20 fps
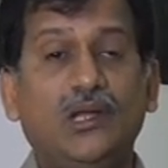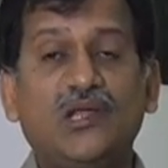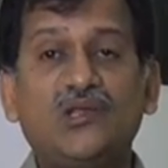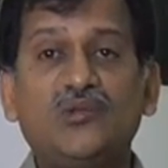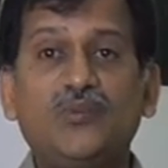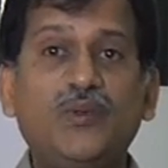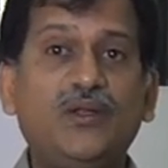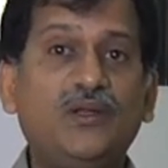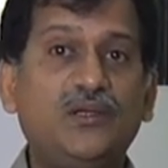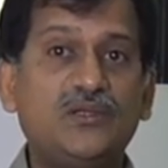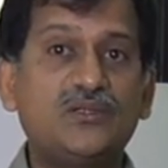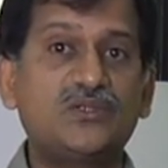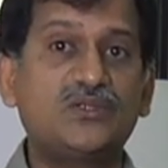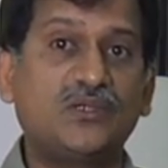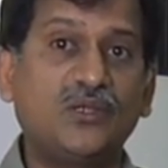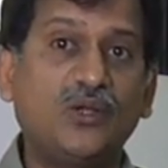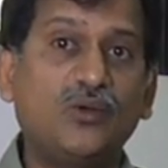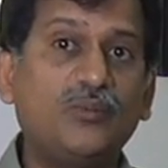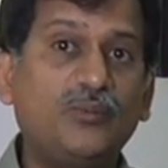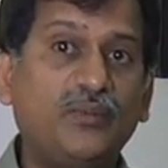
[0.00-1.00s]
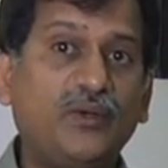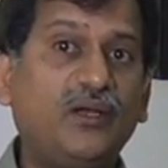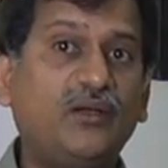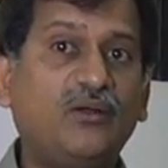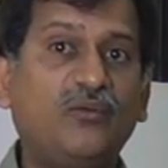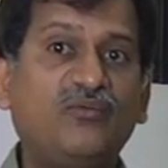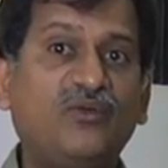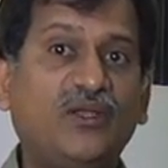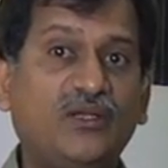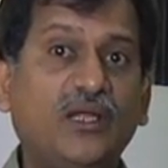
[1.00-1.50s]
experienced an
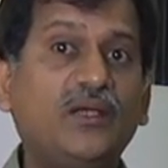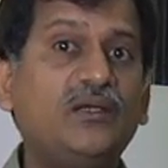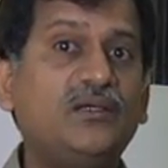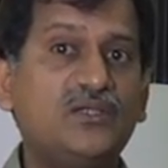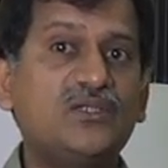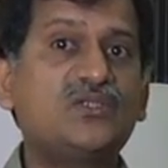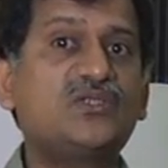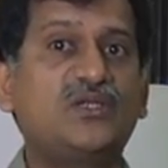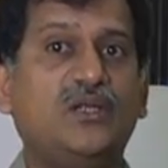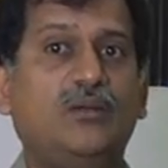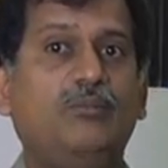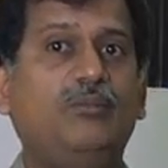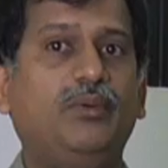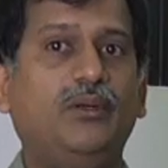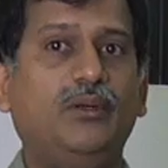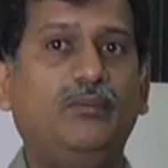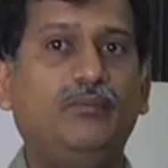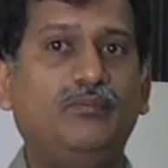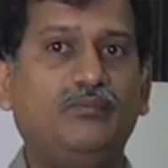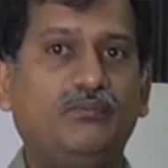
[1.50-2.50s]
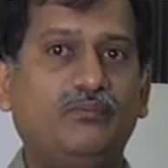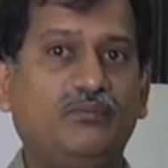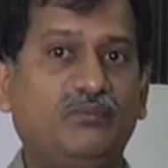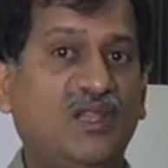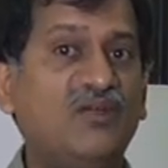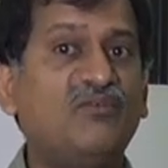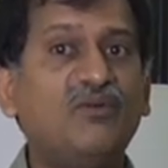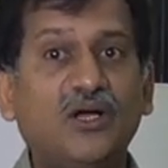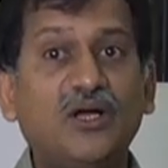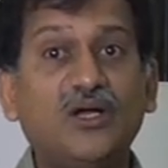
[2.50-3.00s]
outbreak of canine distemper,
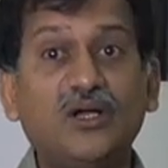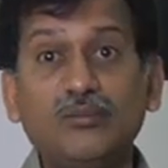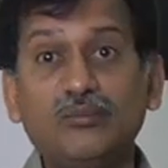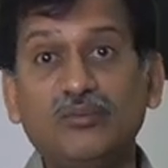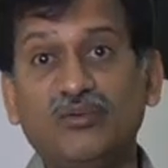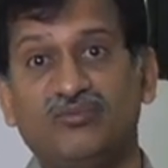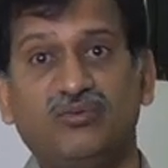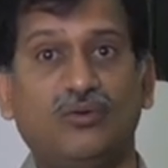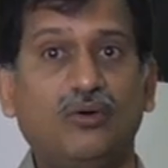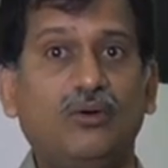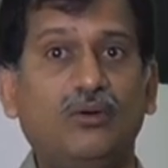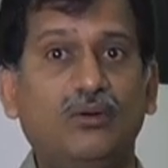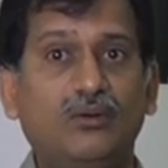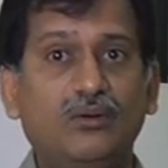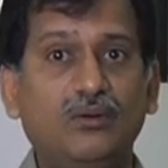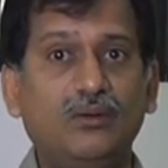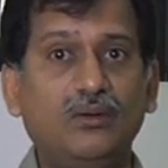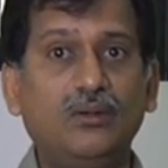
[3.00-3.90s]
never heard before.